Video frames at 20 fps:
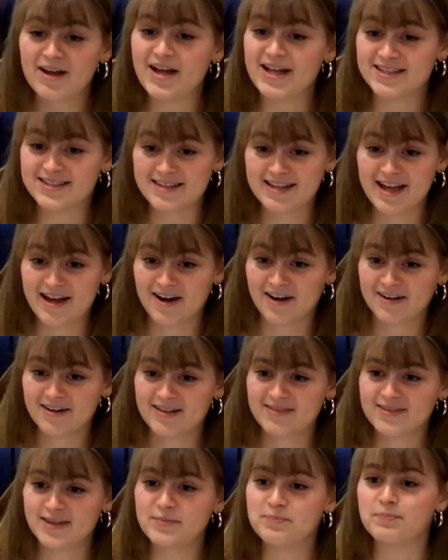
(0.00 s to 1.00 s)
It's there.
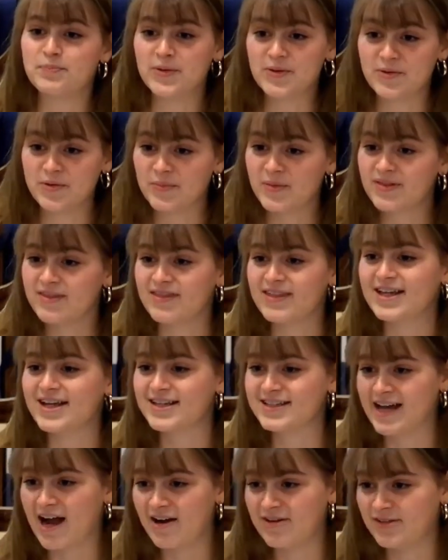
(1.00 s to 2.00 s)
Then, boom, the
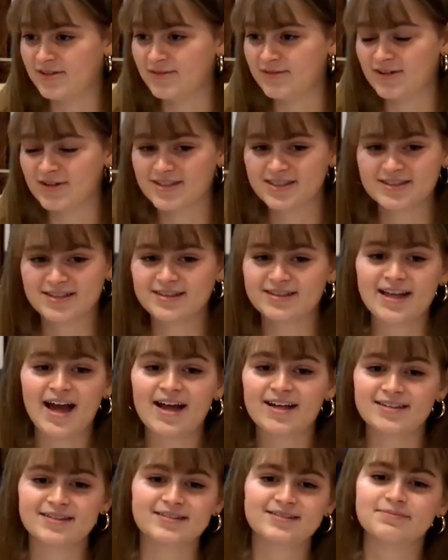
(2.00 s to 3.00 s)
entire universe.
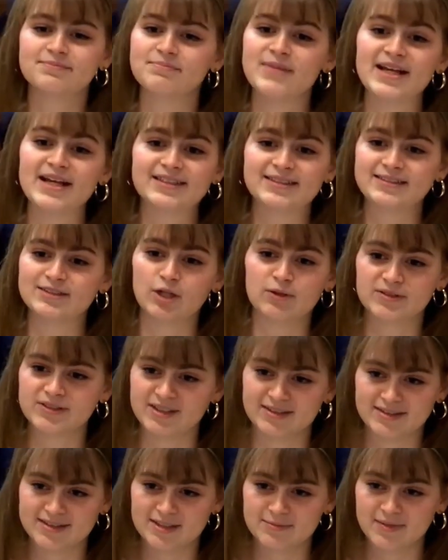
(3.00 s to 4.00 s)
That makes no
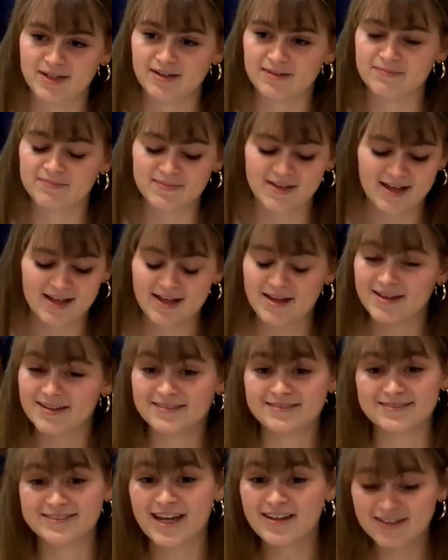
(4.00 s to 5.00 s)
sense to me.
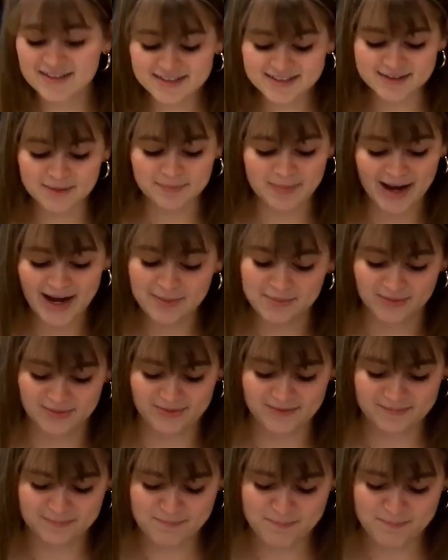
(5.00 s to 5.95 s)
Neither does the Bible.